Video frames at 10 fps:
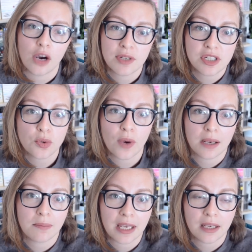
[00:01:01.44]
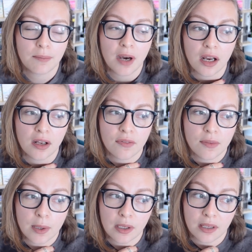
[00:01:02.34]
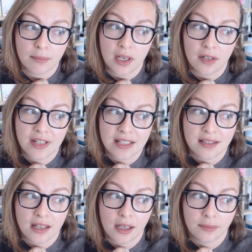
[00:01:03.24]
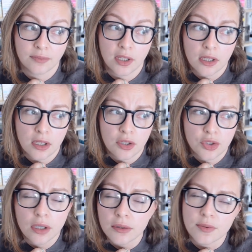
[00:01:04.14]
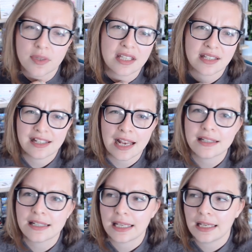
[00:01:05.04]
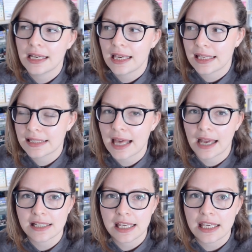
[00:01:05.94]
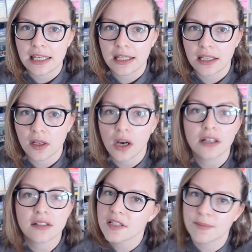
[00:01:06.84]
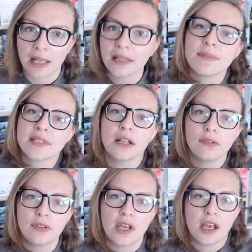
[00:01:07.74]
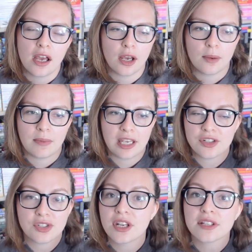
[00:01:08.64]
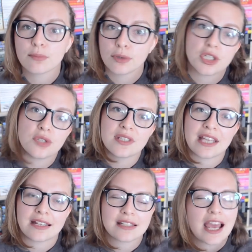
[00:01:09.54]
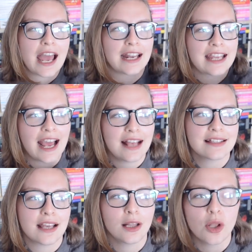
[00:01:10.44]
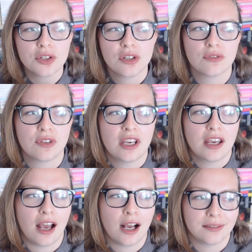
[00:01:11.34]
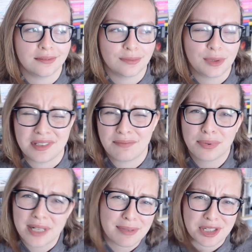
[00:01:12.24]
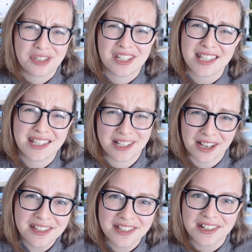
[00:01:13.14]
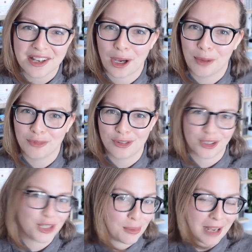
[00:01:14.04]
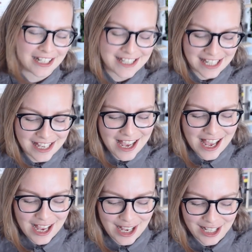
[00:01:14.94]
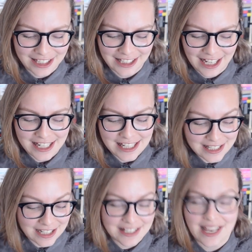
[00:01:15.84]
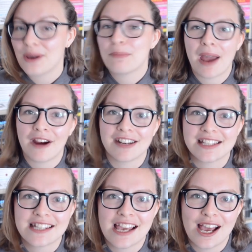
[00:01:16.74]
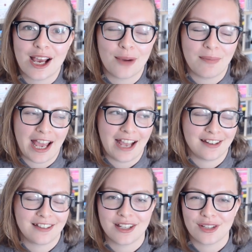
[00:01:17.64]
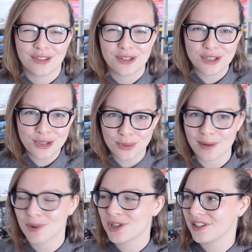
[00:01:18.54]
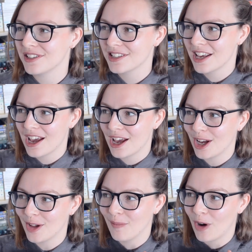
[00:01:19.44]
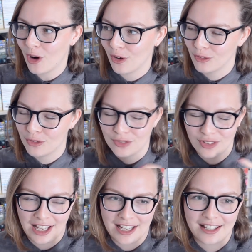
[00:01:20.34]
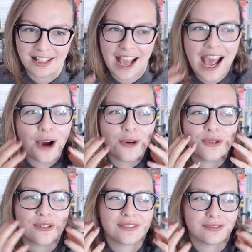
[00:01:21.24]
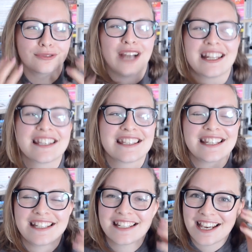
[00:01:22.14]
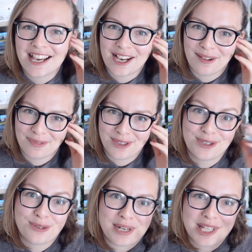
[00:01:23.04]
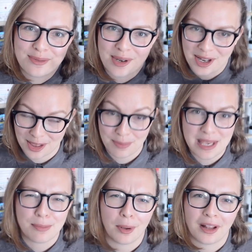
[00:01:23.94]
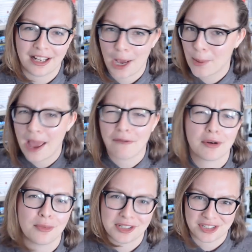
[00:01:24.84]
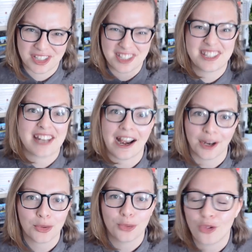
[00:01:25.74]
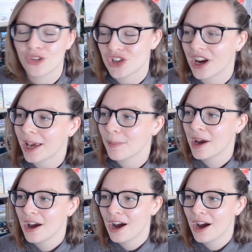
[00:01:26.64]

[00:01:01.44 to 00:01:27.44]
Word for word: which is quite a big part of the book, and part of his struggles with his identity is that he can't smell himself. He just doesn't produce scent, and he has a lot of well, pretty much disgust for humanity. Like, he starts out in Paris, and the descriptions of like how rancid the streets were and the people, and how everyone just stank all the time.